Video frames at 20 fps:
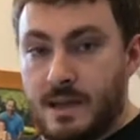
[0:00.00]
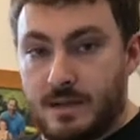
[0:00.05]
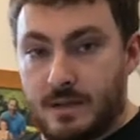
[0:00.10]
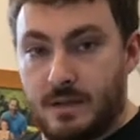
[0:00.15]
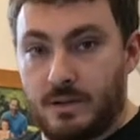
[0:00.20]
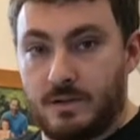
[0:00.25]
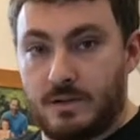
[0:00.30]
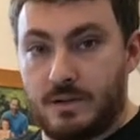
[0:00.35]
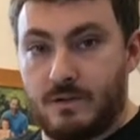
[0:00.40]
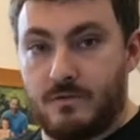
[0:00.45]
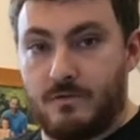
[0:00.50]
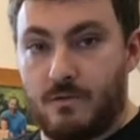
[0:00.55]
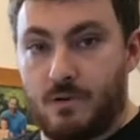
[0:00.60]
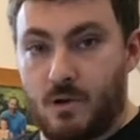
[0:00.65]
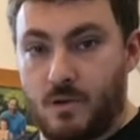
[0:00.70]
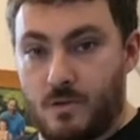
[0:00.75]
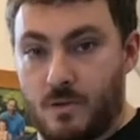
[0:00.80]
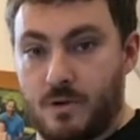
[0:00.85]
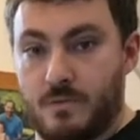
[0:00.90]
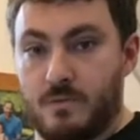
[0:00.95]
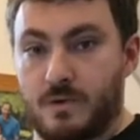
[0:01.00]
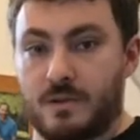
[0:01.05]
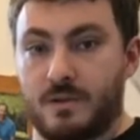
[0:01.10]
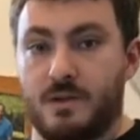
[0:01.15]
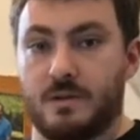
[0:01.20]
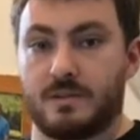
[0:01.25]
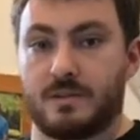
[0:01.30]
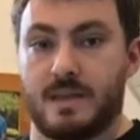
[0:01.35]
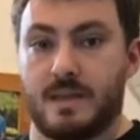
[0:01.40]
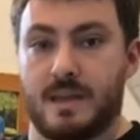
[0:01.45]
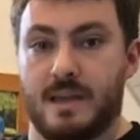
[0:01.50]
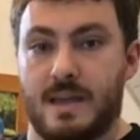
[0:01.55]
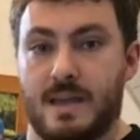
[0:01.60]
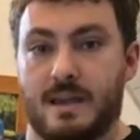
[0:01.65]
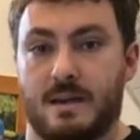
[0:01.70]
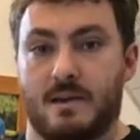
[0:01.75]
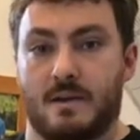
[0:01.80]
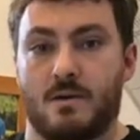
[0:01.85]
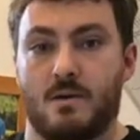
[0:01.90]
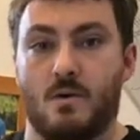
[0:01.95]
tilted forward resulting in
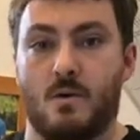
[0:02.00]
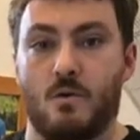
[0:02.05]
an